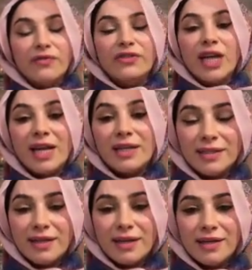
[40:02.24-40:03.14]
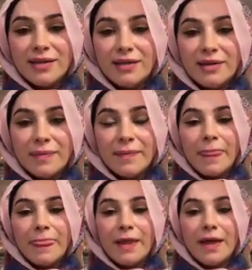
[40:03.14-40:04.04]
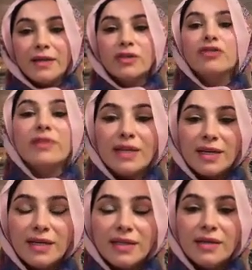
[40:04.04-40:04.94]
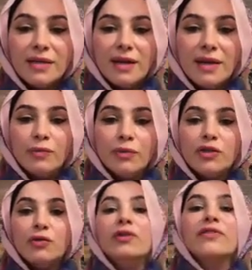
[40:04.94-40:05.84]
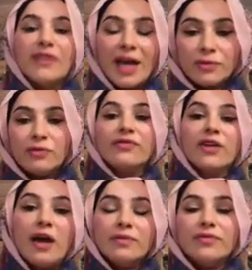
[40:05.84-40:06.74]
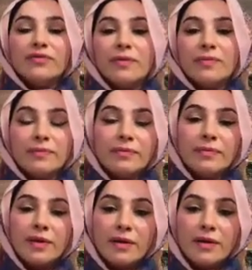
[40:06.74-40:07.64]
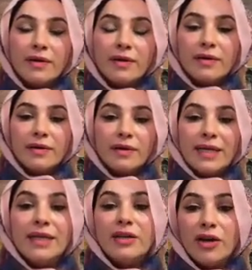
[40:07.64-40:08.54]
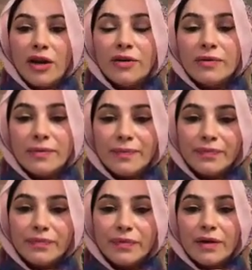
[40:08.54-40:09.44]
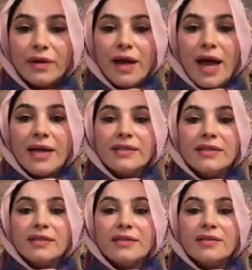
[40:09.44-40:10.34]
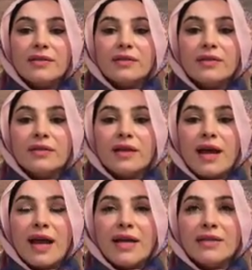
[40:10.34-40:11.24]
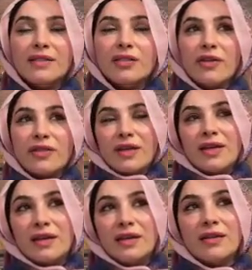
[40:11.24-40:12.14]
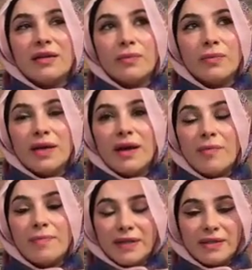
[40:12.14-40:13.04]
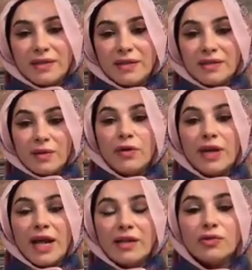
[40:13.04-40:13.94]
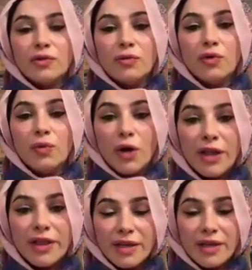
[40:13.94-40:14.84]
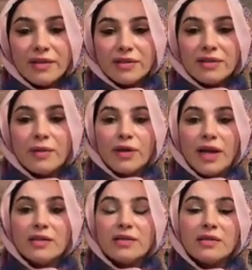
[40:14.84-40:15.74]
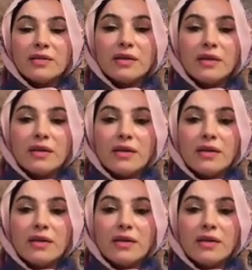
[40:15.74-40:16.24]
of jealousy and greed, which all of that sort of comes from ego, and you know, thinking that we are better than someone else or more worthy than someone else.